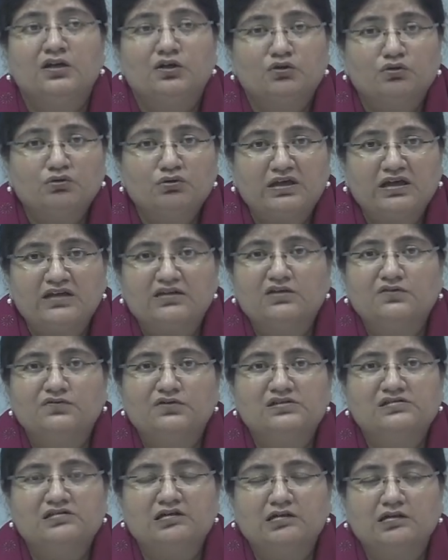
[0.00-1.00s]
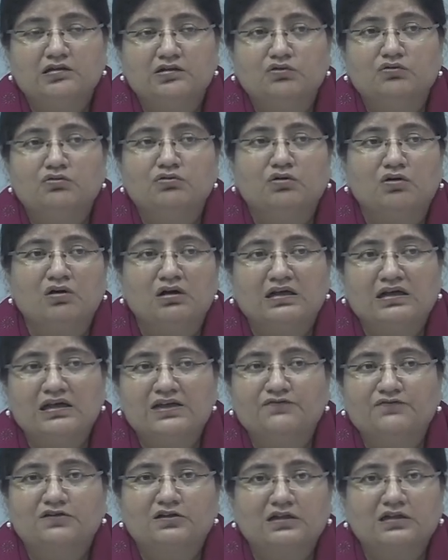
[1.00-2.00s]
to get the visa renewed or
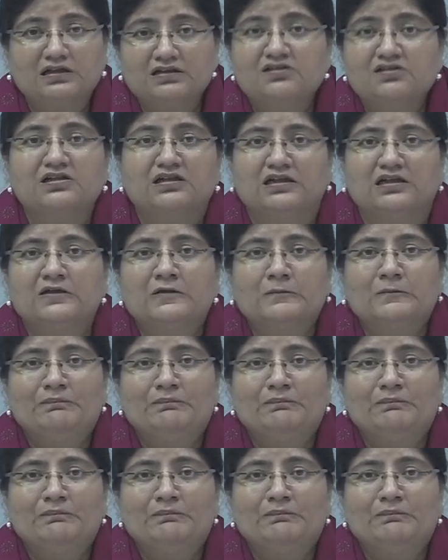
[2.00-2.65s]
leave the country